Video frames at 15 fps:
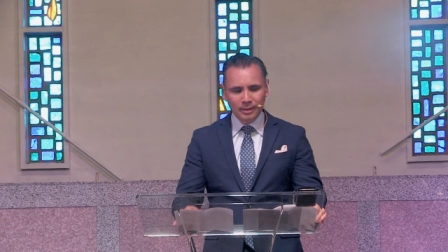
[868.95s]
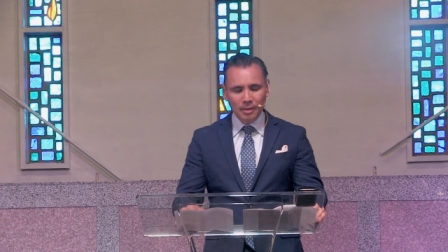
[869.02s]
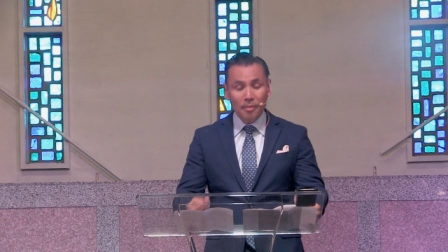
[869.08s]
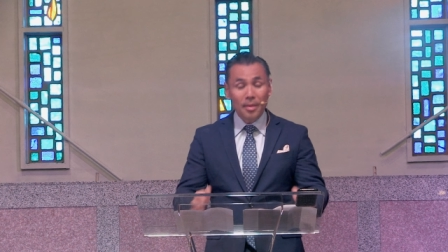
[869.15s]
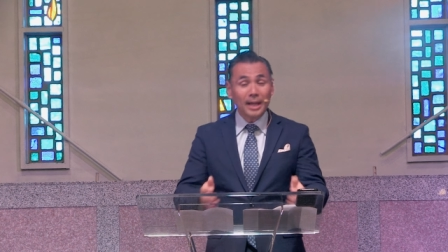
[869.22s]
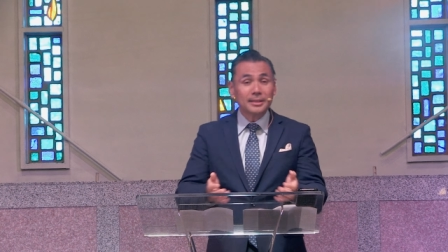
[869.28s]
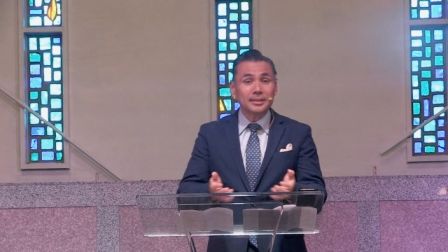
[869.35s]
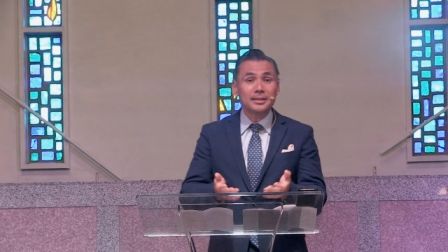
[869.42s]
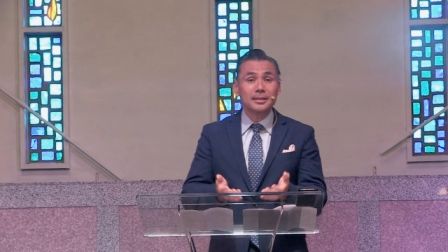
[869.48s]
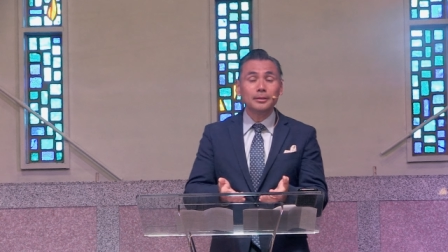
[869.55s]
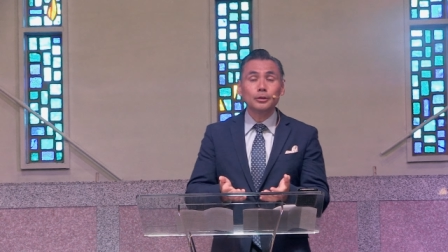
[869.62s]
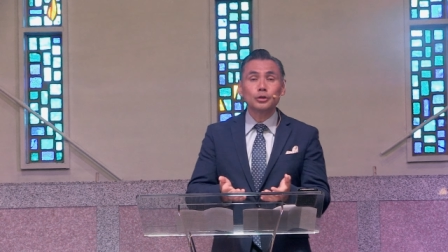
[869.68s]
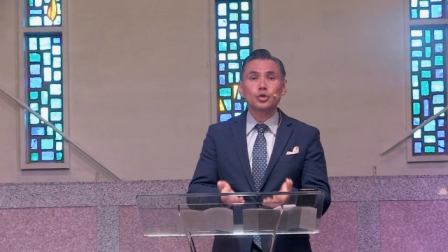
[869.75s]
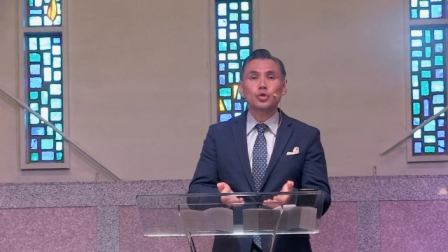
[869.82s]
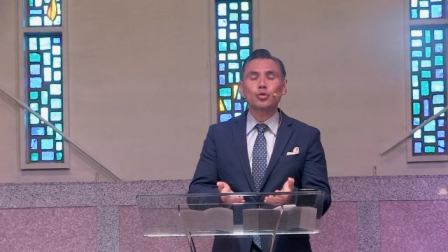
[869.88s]
That's an
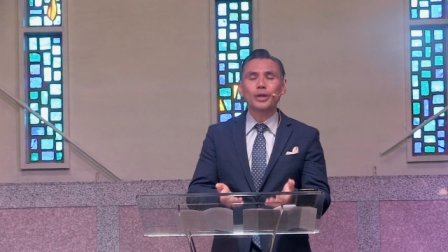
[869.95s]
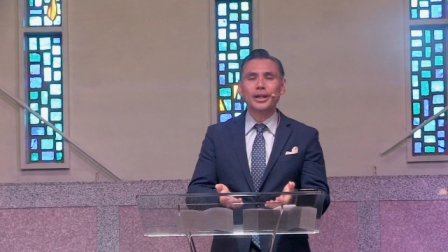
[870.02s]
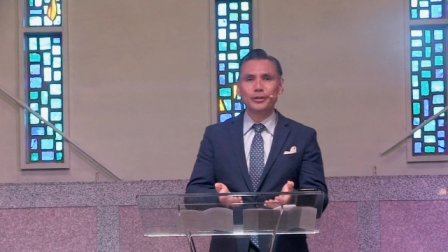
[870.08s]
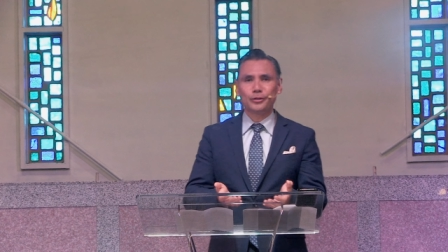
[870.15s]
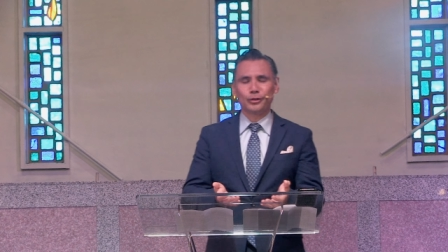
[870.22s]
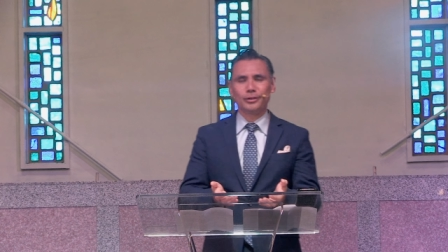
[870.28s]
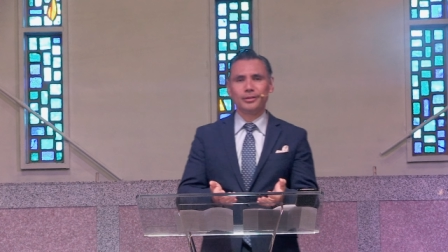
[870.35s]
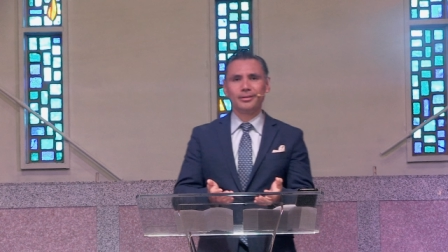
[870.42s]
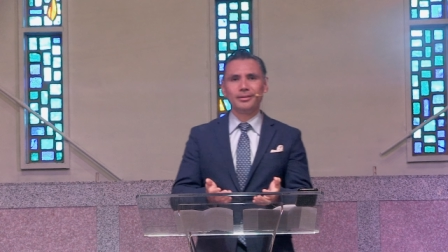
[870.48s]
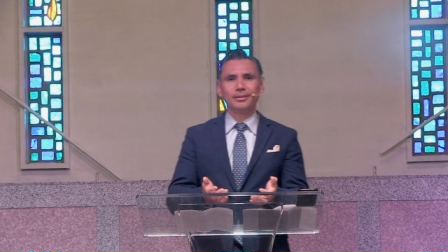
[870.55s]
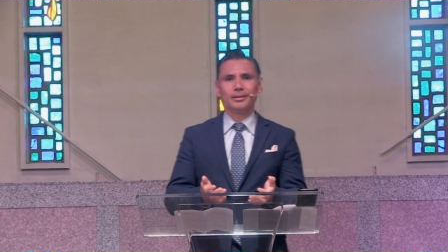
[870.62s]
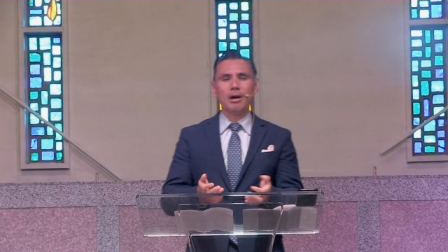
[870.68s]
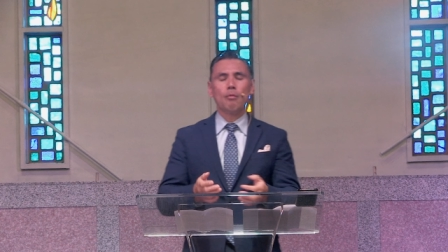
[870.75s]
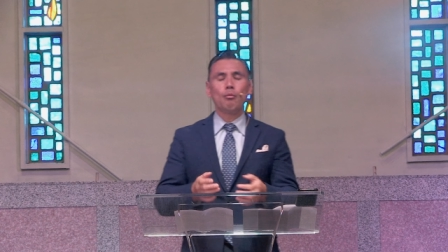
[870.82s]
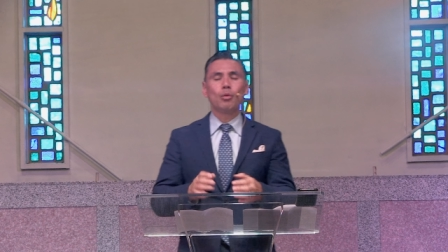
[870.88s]
illustration
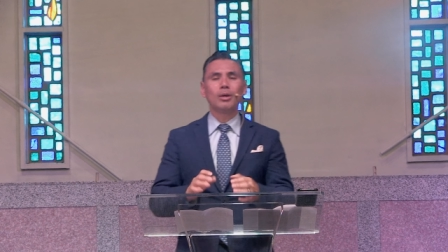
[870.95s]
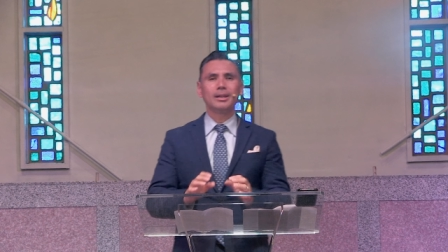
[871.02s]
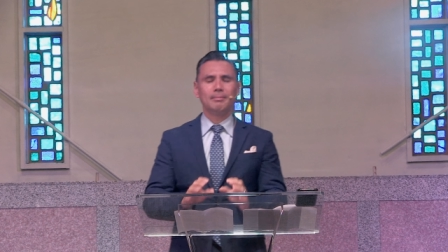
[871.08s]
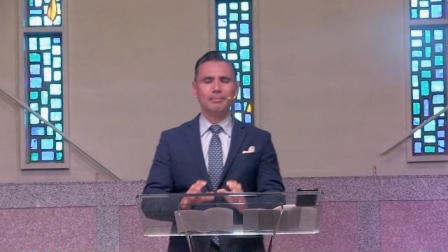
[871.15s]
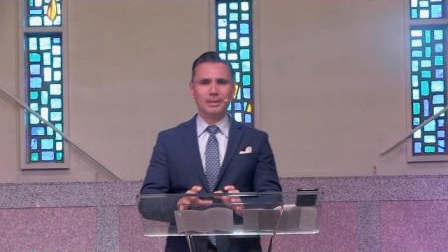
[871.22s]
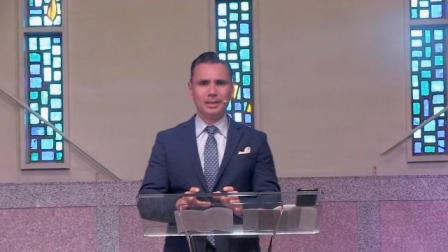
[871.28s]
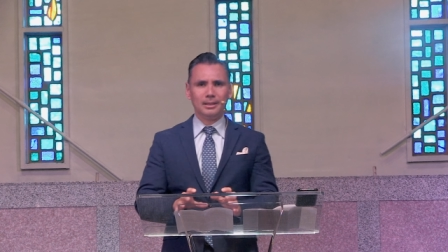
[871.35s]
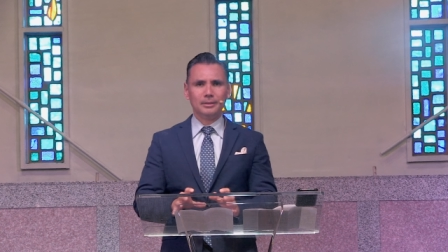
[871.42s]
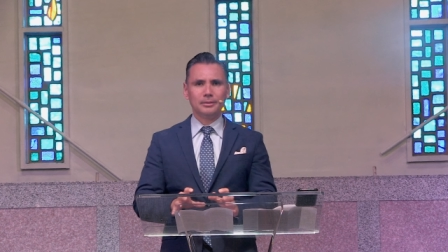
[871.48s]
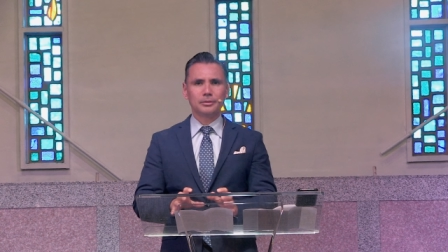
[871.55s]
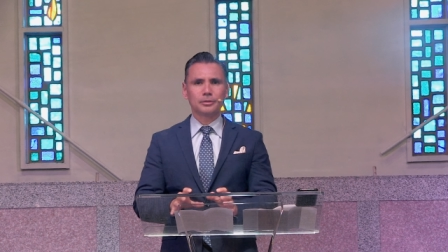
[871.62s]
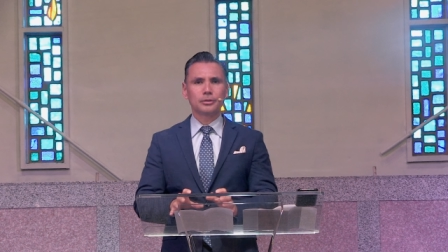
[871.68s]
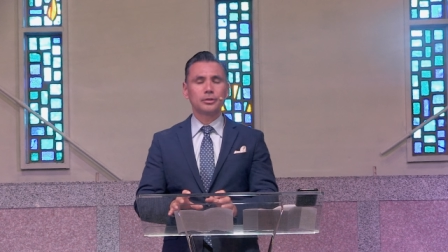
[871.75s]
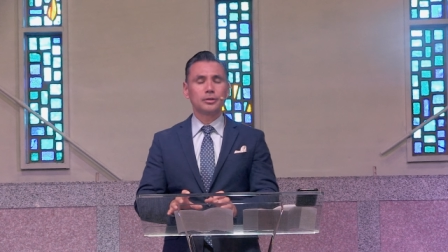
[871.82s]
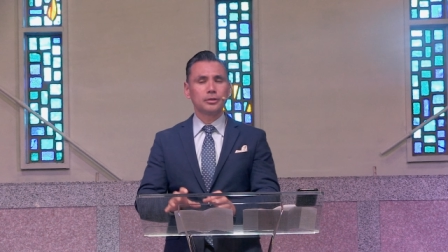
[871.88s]
of what it
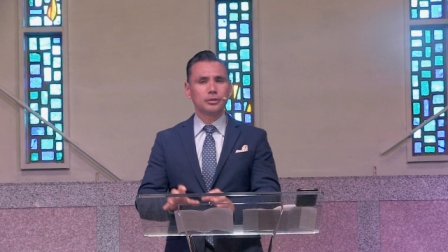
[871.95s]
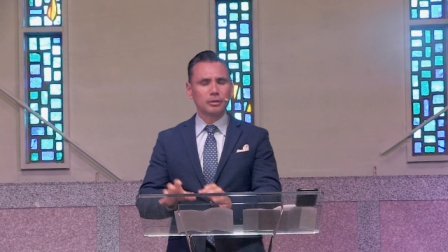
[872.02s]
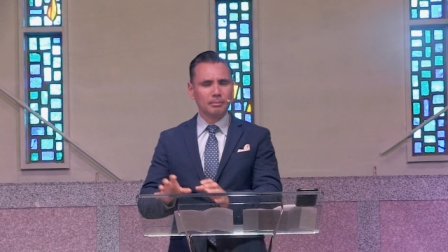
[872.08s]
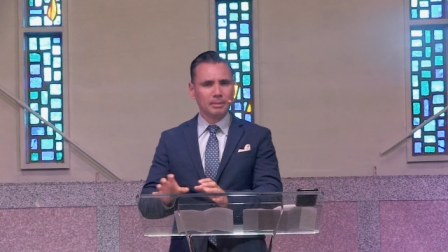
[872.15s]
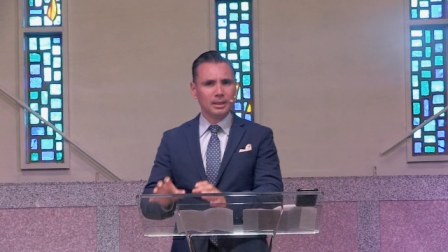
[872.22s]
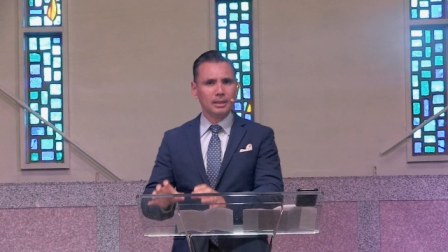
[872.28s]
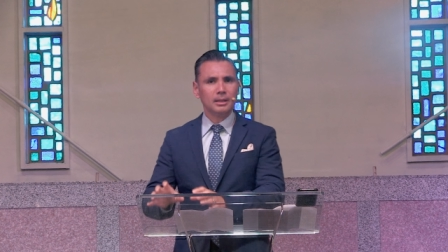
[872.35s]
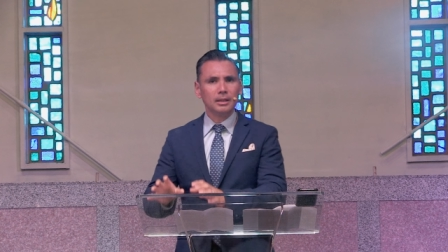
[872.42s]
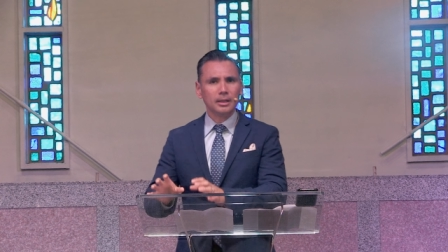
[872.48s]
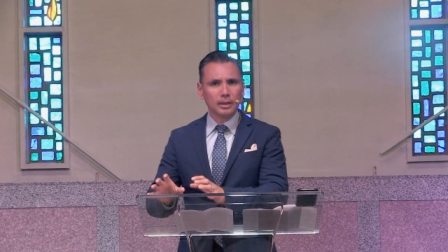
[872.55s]
means to be